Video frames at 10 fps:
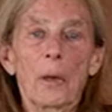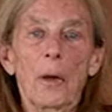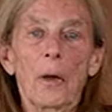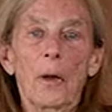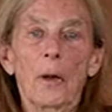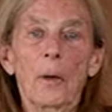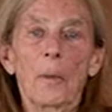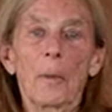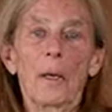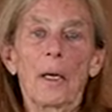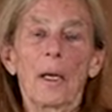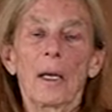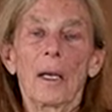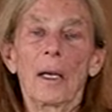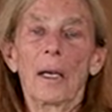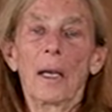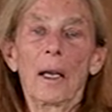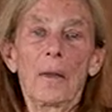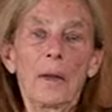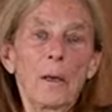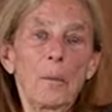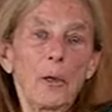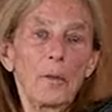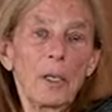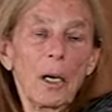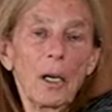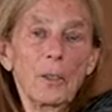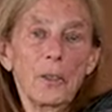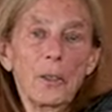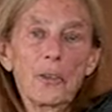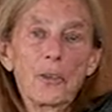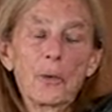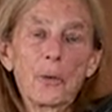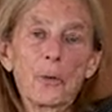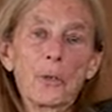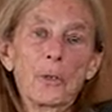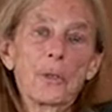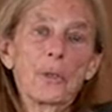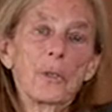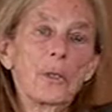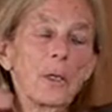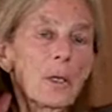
arm, and then moving on to the shoulders,